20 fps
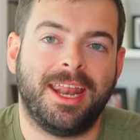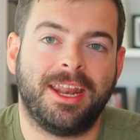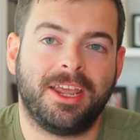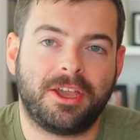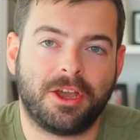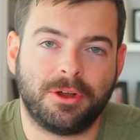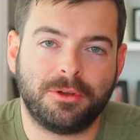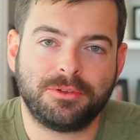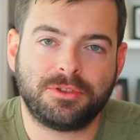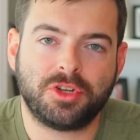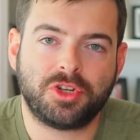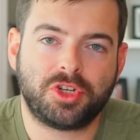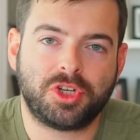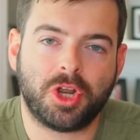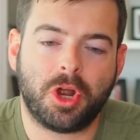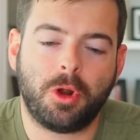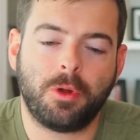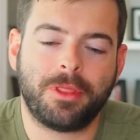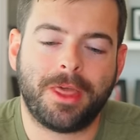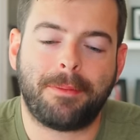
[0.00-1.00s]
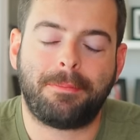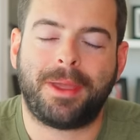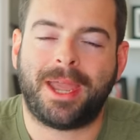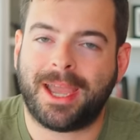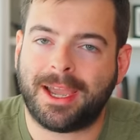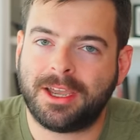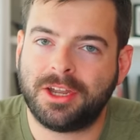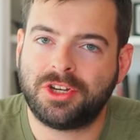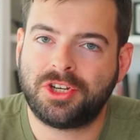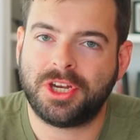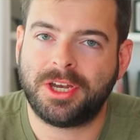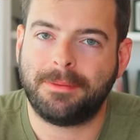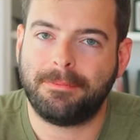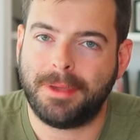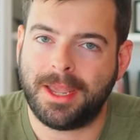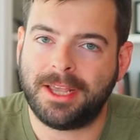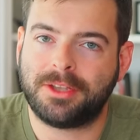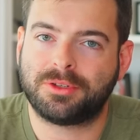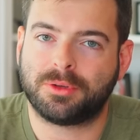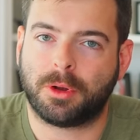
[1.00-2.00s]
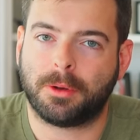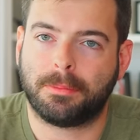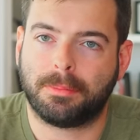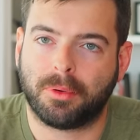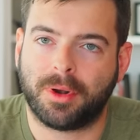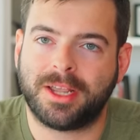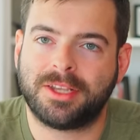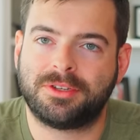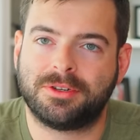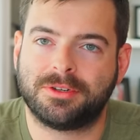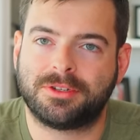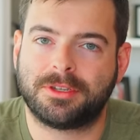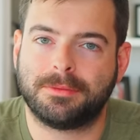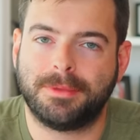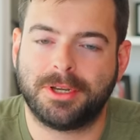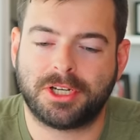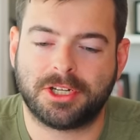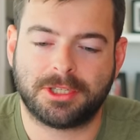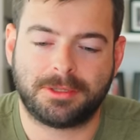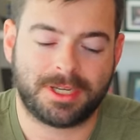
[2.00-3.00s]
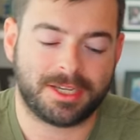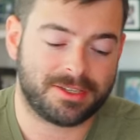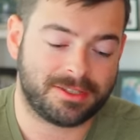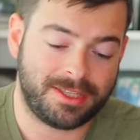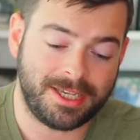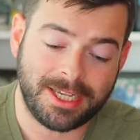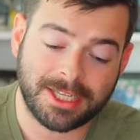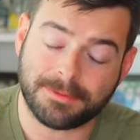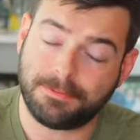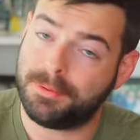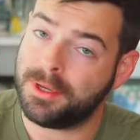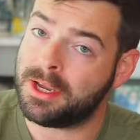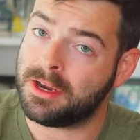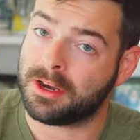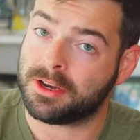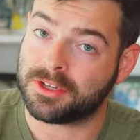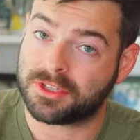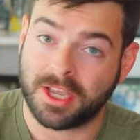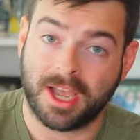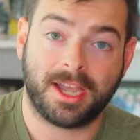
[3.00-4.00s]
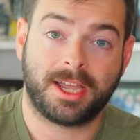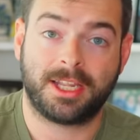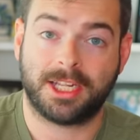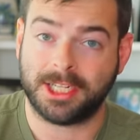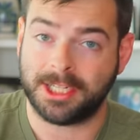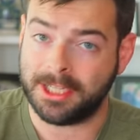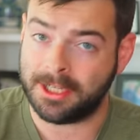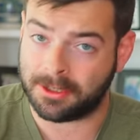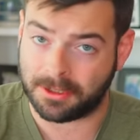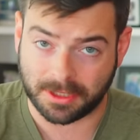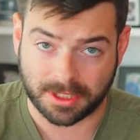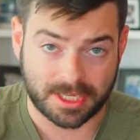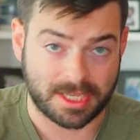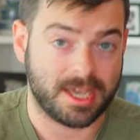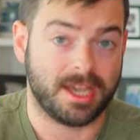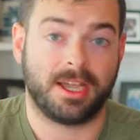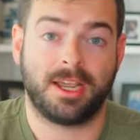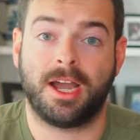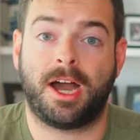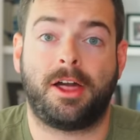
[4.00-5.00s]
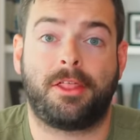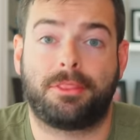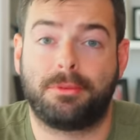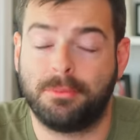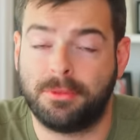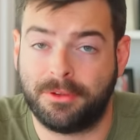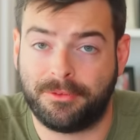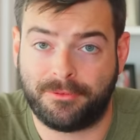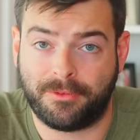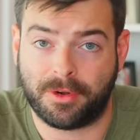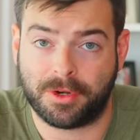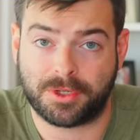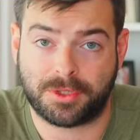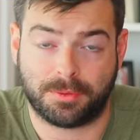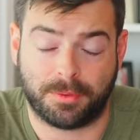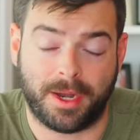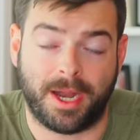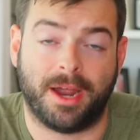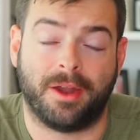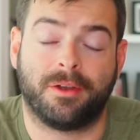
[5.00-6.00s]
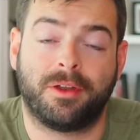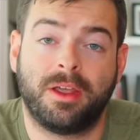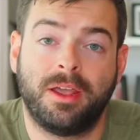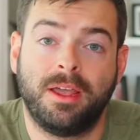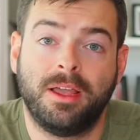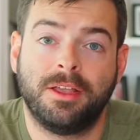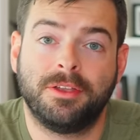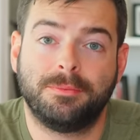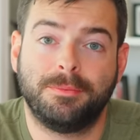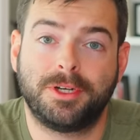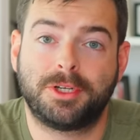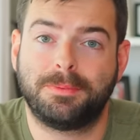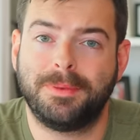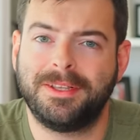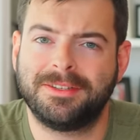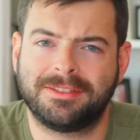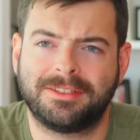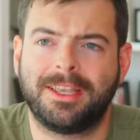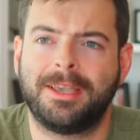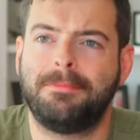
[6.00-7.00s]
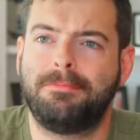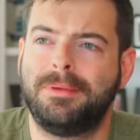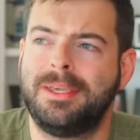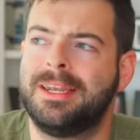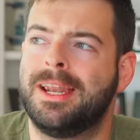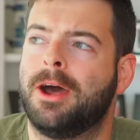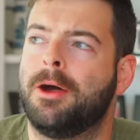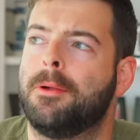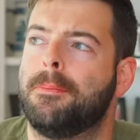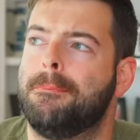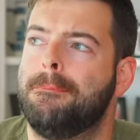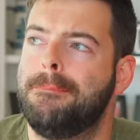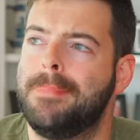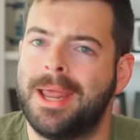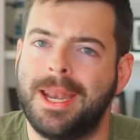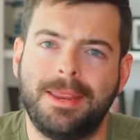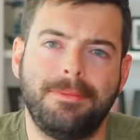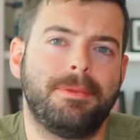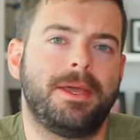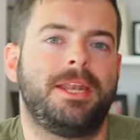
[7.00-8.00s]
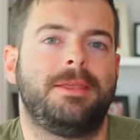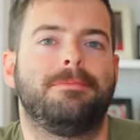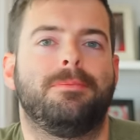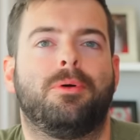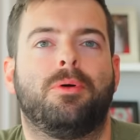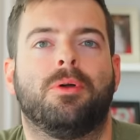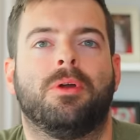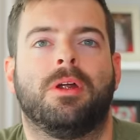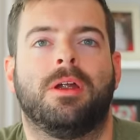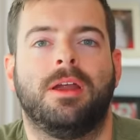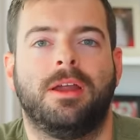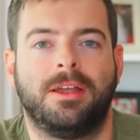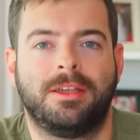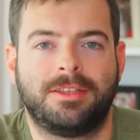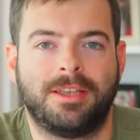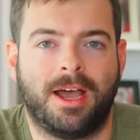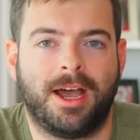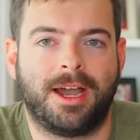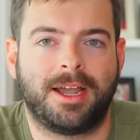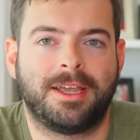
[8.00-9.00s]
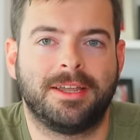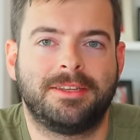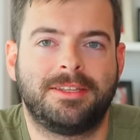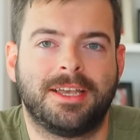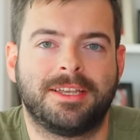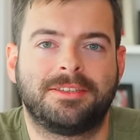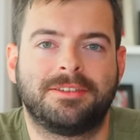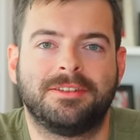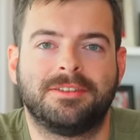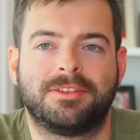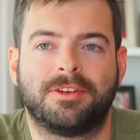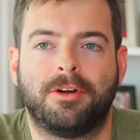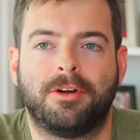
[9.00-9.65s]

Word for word: And it goes to show that packaging makes or breaks your submissions because these beers clearly got through the first round which means that they beat out many, many more uh, contestants